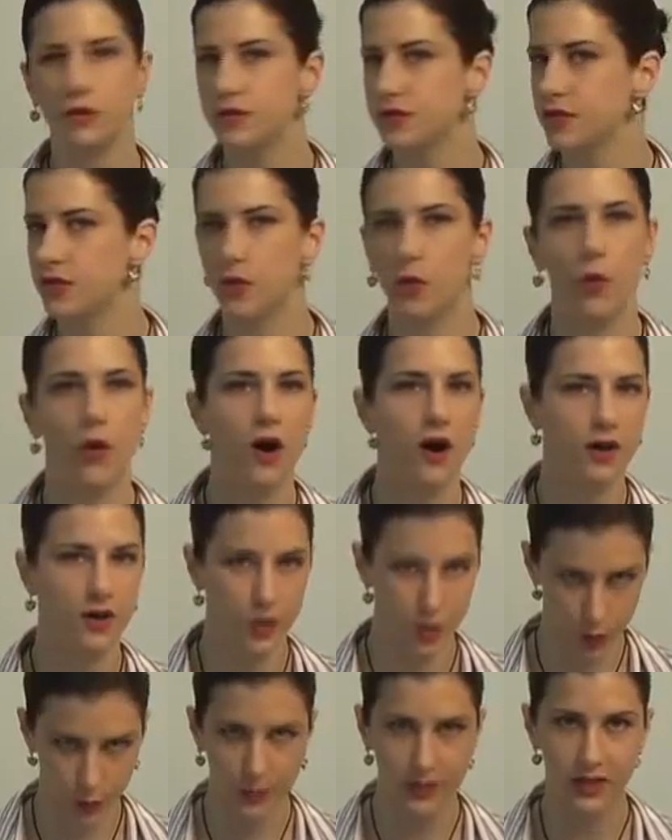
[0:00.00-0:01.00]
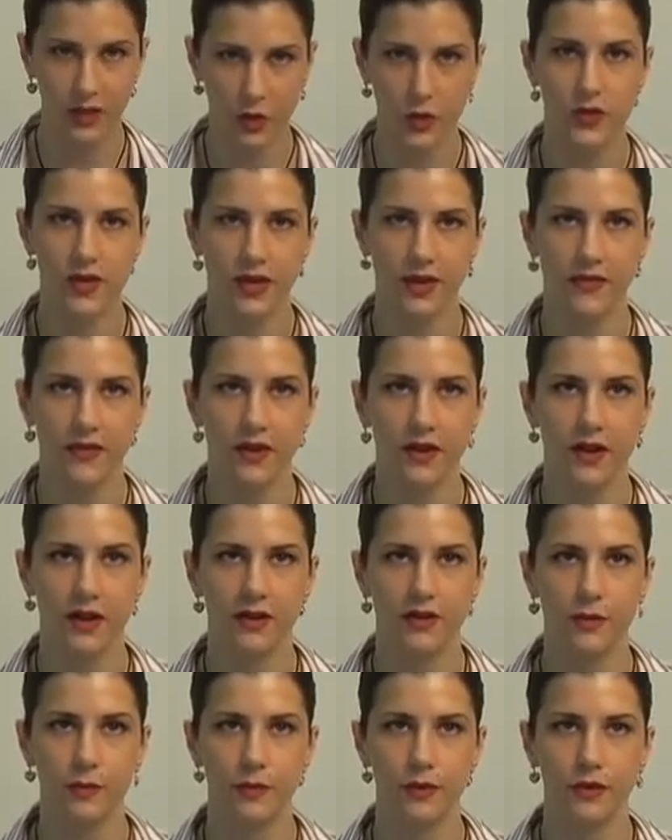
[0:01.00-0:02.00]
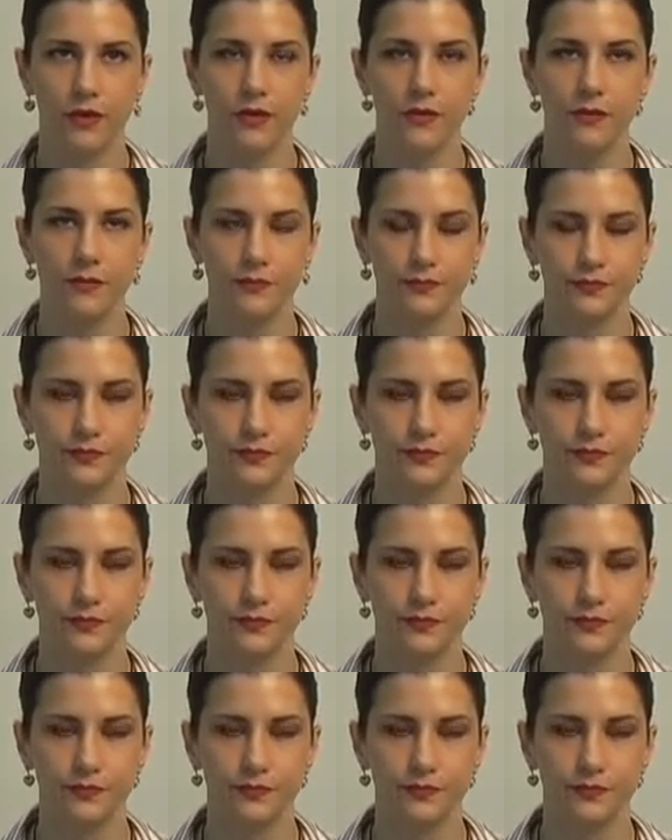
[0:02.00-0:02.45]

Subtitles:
to the walker we'll be using in the hospital.